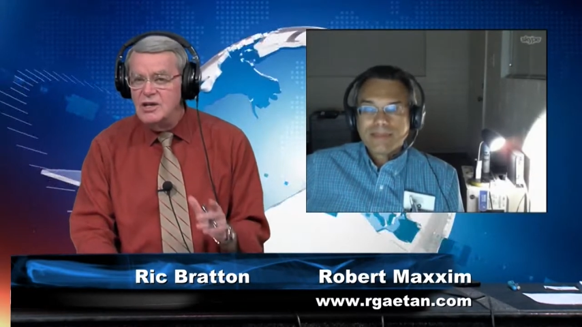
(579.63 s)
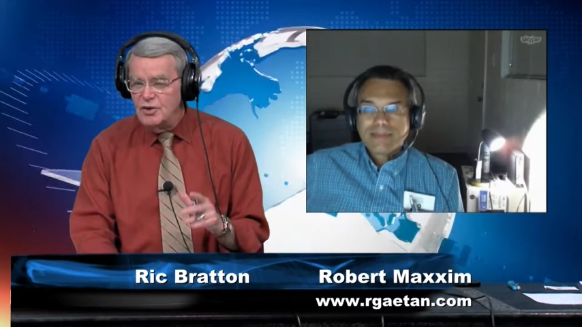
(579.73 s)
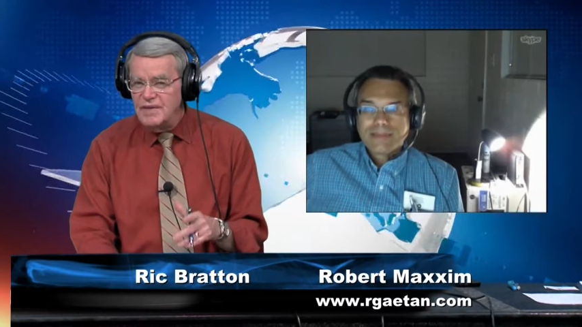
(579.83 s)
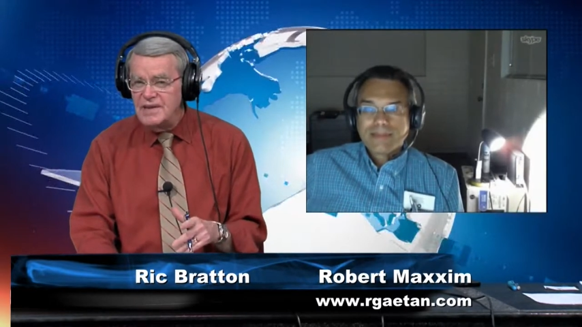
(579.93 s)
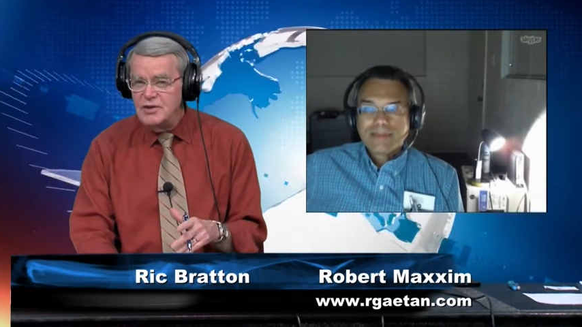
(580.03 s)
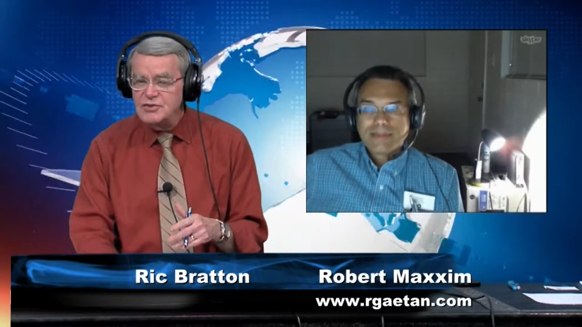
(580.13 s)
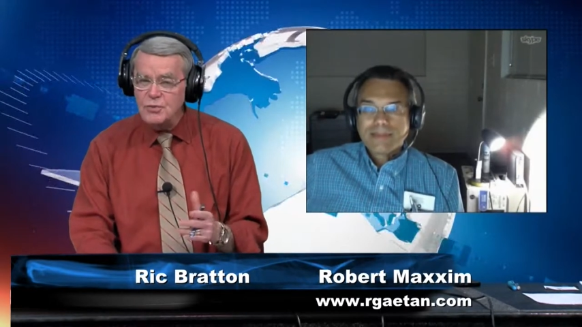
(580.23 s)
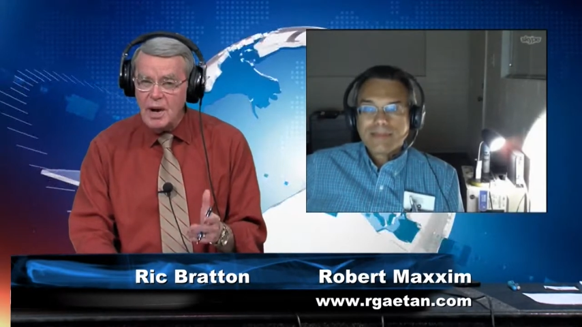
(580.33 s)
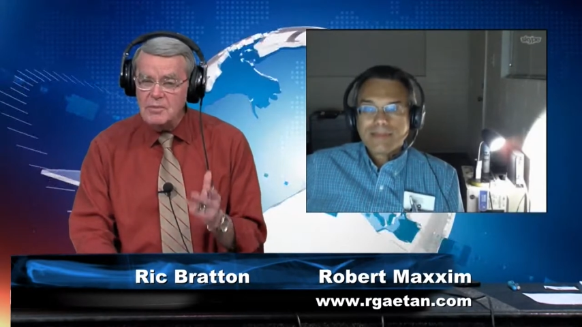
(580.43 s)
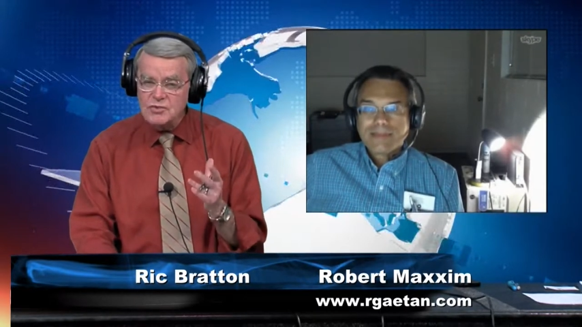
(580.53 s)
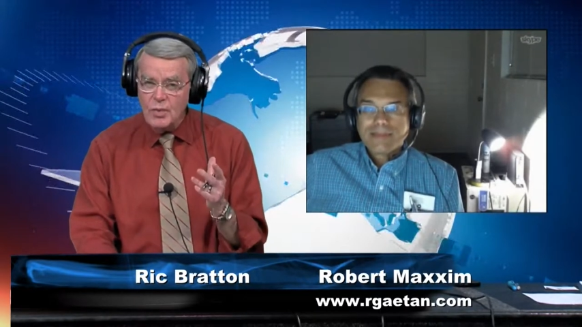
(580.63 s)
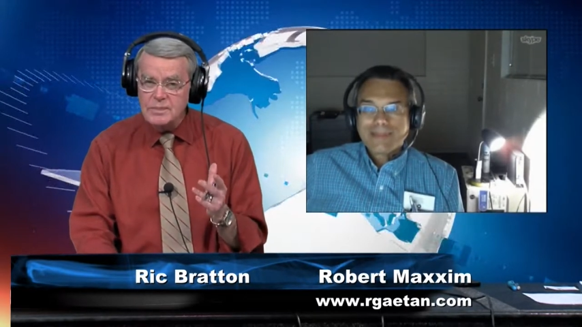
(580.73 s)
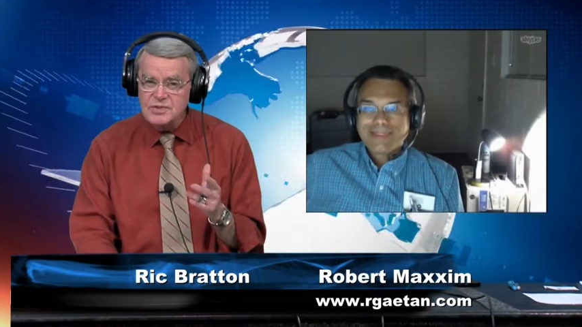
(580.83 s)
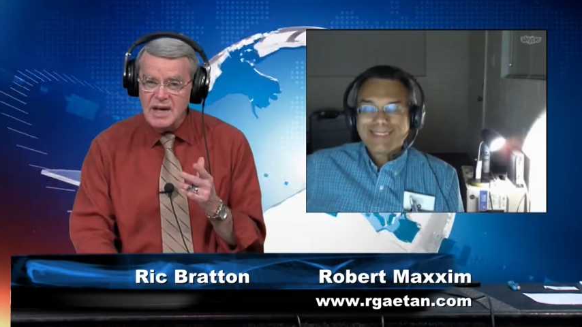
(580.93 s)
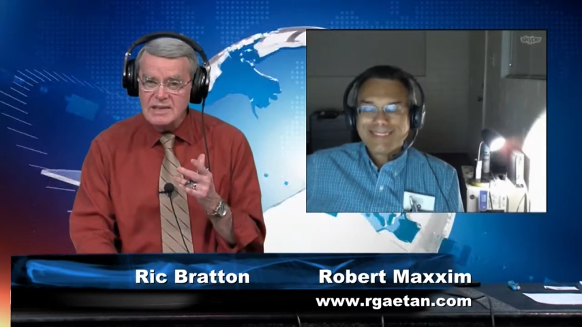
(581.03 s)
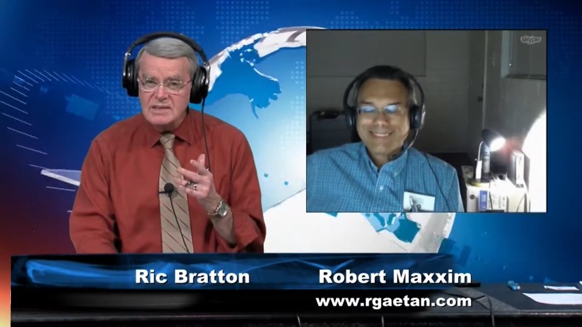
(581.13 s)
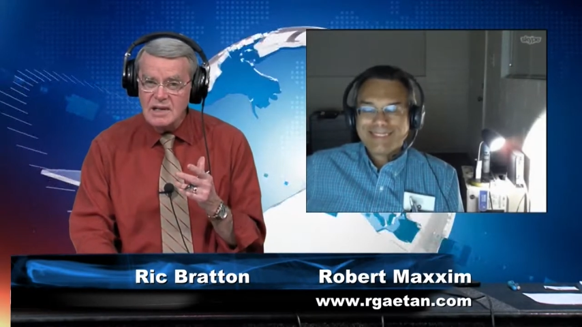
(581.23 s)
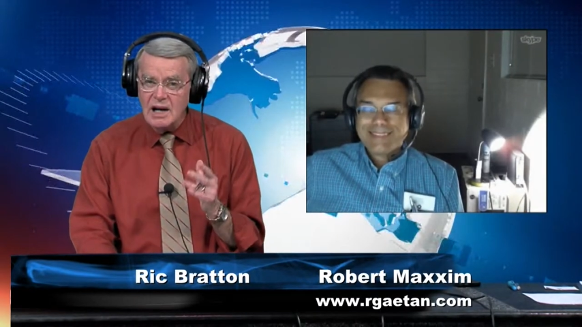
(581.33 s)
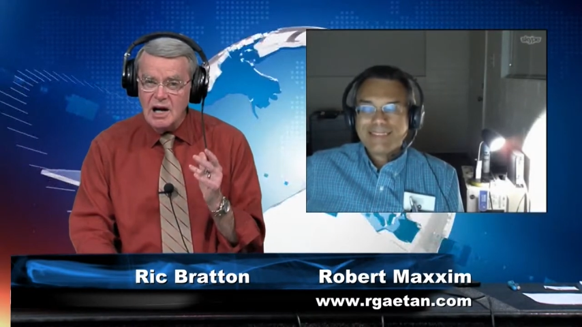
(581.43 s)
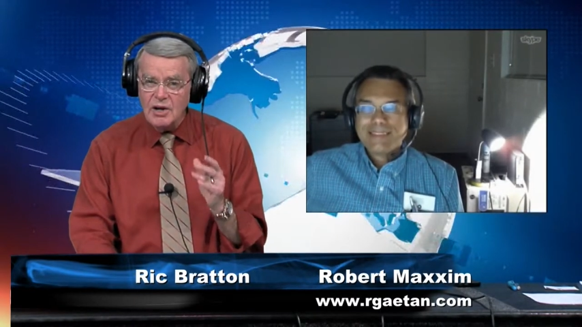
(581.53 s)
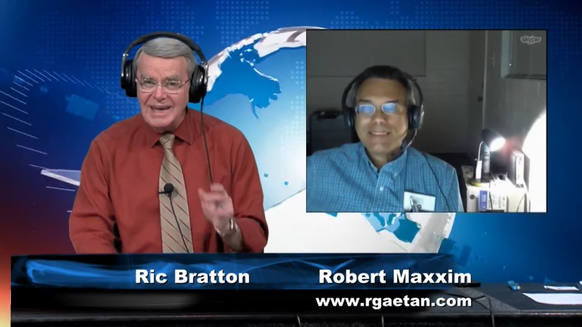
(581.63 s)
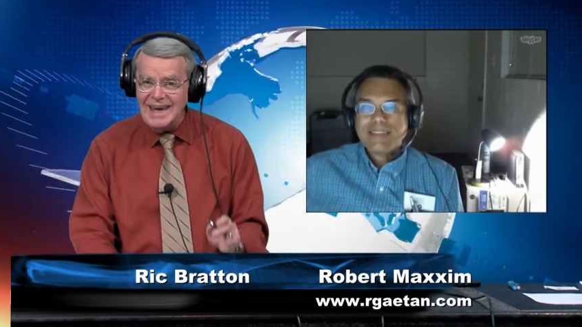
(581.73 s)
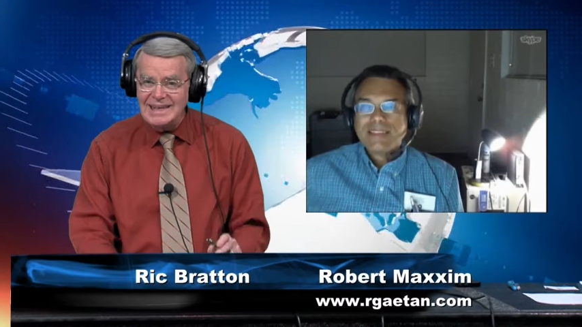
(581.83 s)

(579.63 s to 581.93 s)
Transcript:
Speaker 1: You'll find those at Robert's website, uh, and